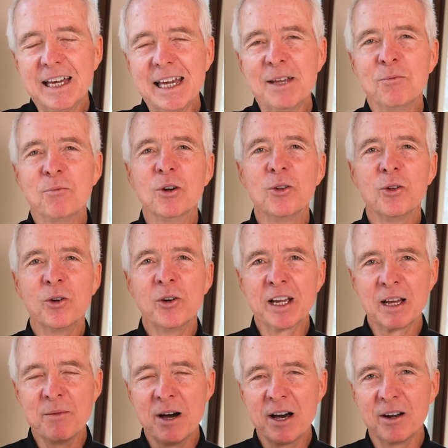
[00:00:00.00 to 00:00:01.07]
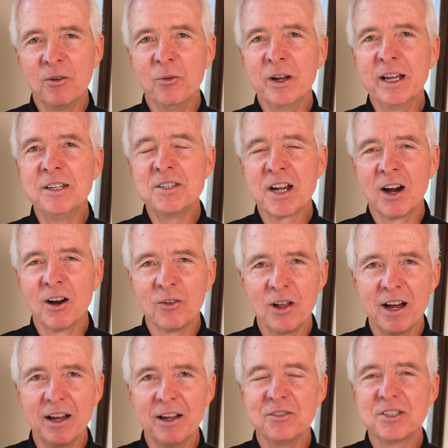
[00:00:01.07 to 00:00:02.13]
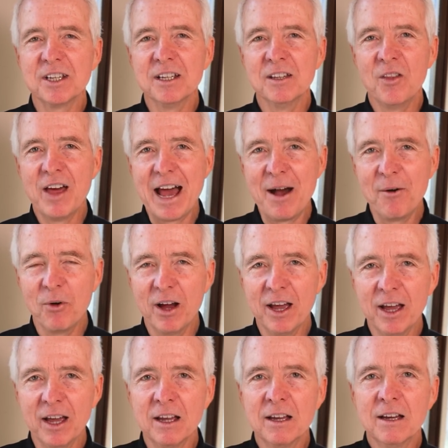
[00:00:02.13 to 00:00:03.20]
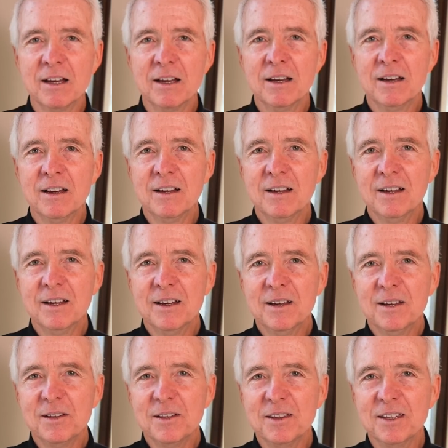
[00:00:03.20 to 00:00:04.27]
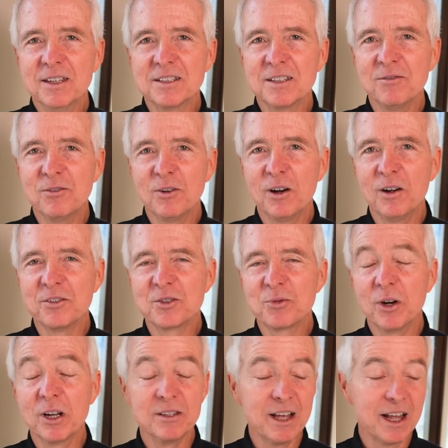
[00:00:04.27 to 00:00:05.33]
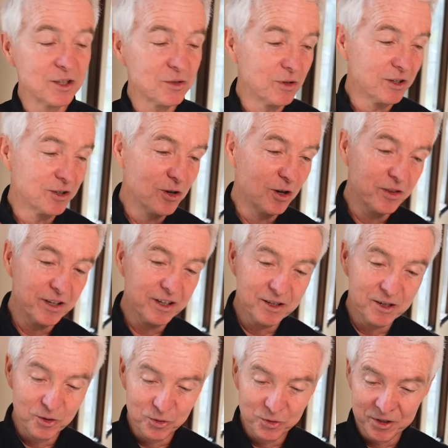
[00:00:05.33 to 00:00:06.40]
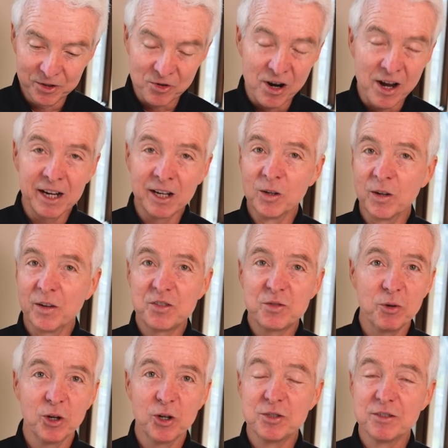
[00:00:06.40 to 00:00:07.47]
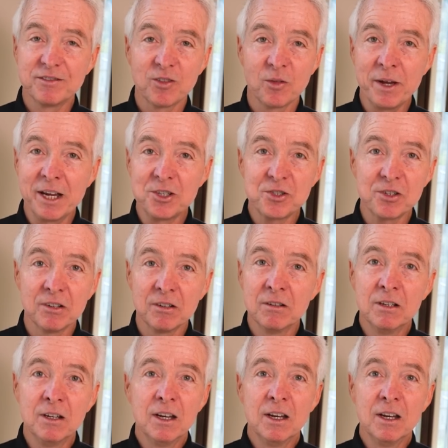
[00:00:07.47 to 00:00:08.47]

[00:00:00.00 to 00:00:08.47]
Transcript: And we're learning about arranging our lives in that way. This involves what Dallas Willard called the golden triangle of spiritual formation,